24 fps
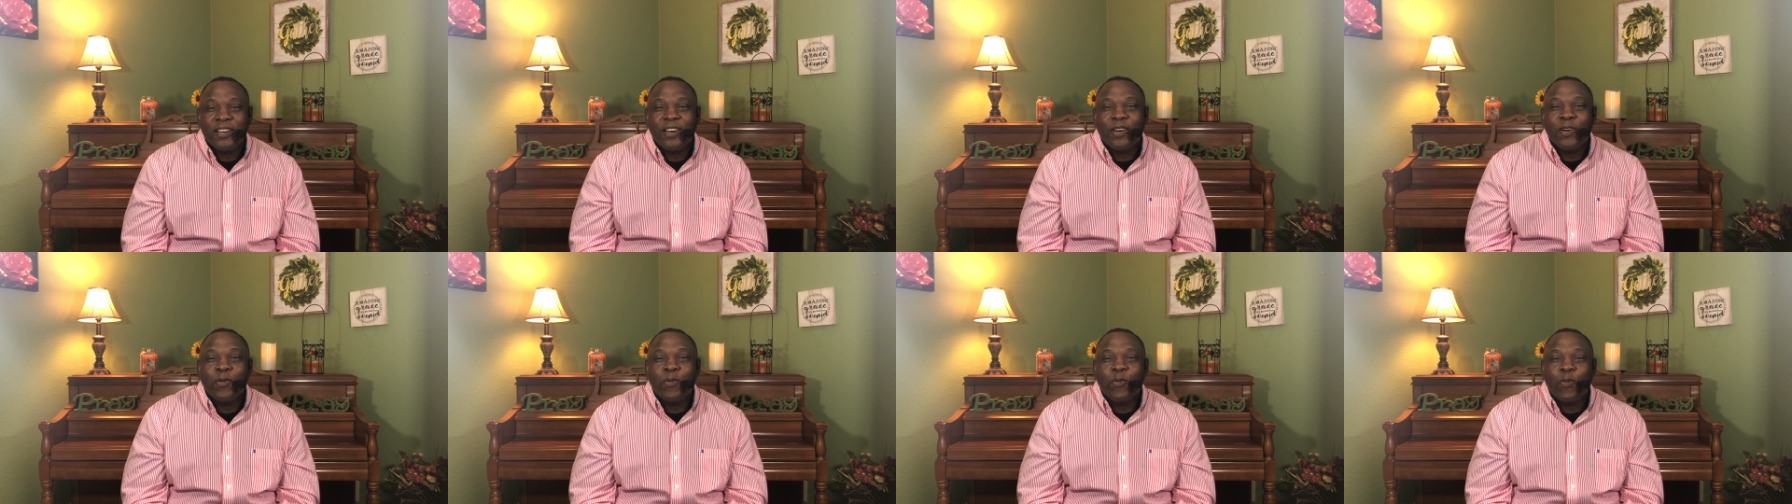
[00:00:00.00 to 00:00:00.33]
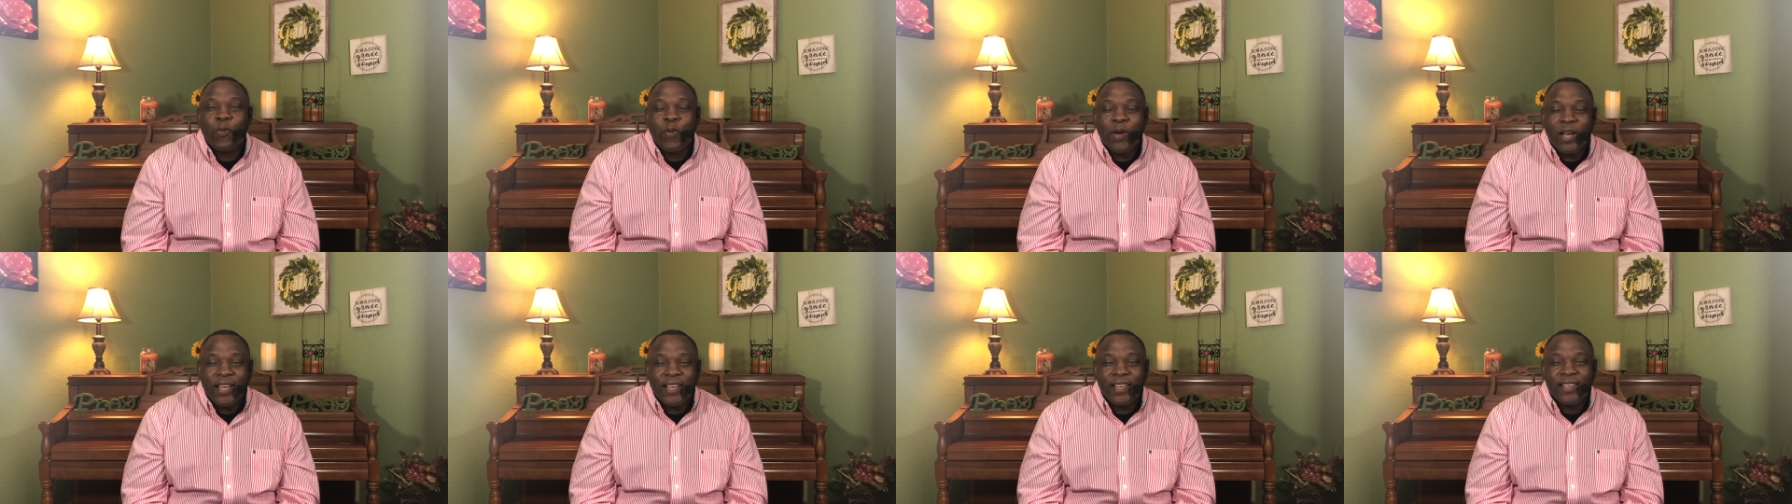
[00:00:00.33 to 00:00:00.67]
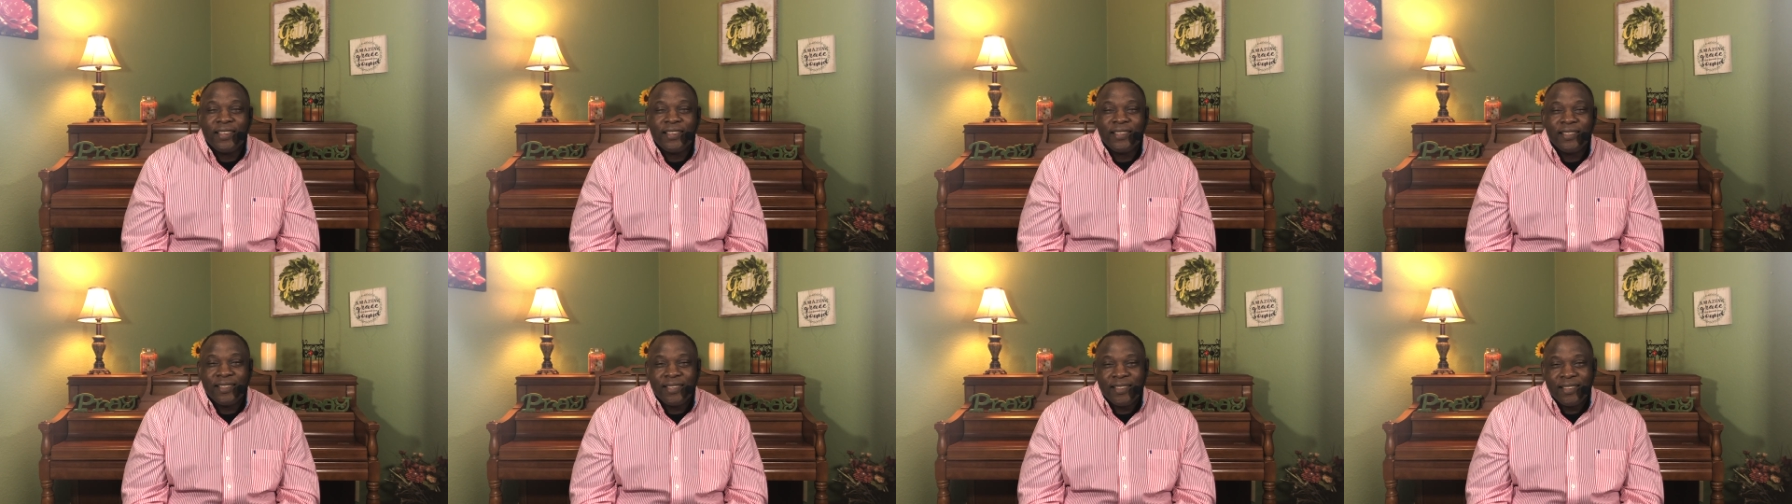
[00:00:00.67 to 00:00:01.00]
a
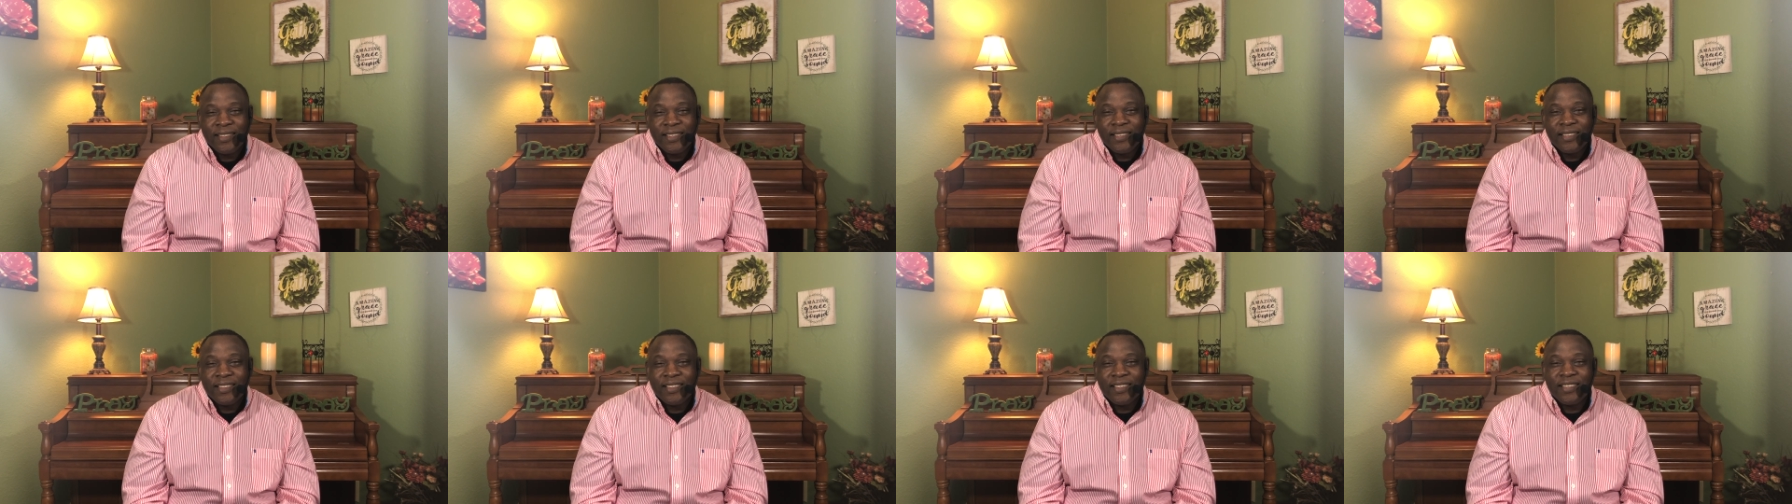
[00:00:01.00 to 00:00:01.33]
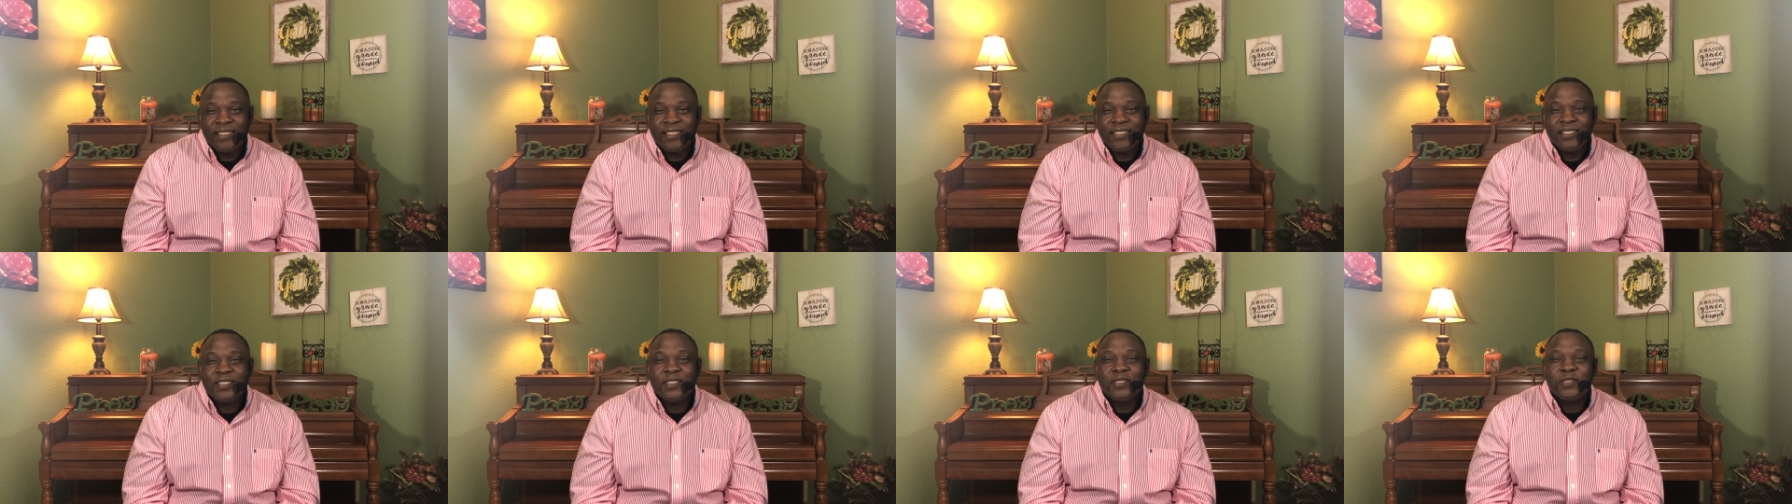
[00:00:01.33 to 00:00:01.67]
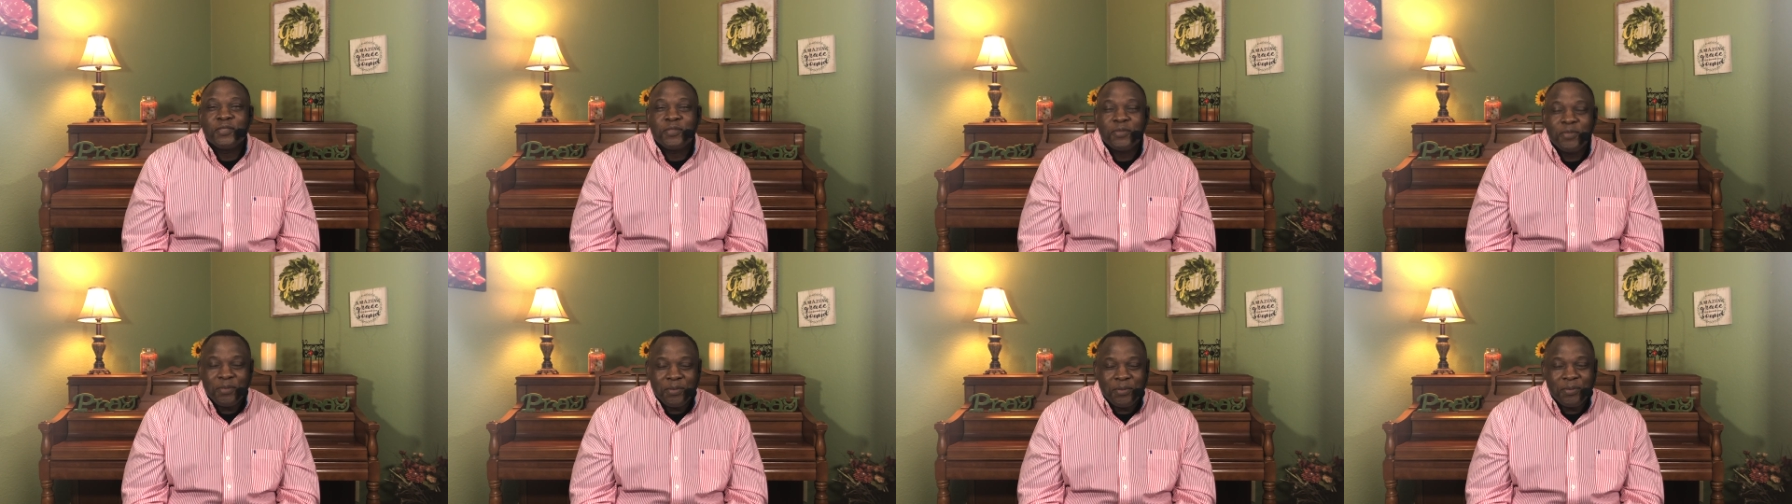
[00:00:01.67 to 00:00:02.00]
way, the
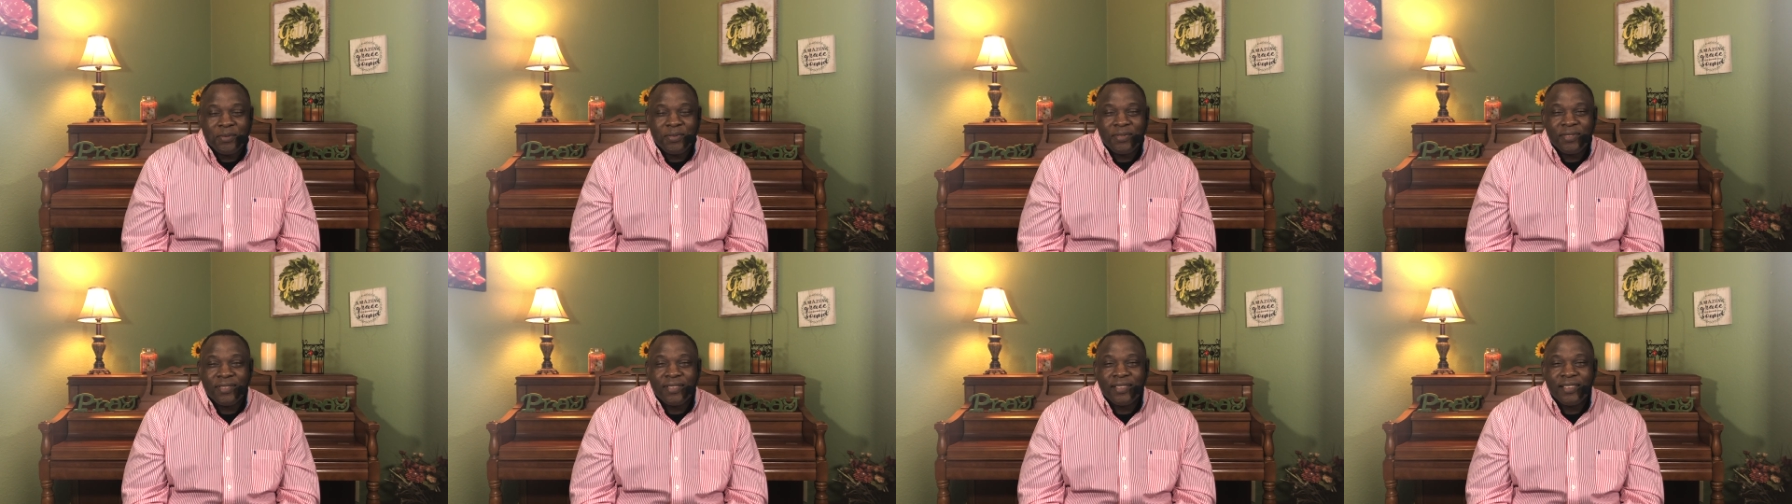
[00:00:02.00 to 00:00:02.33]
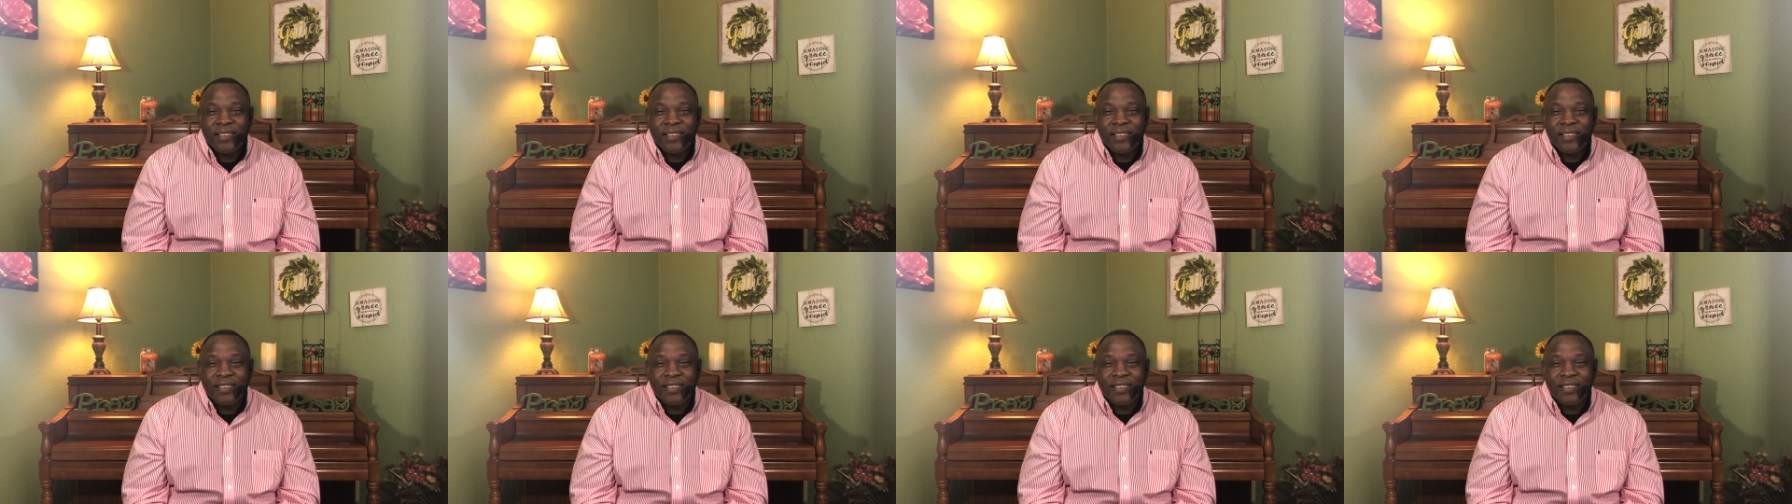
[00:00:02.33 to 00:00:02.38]
truth,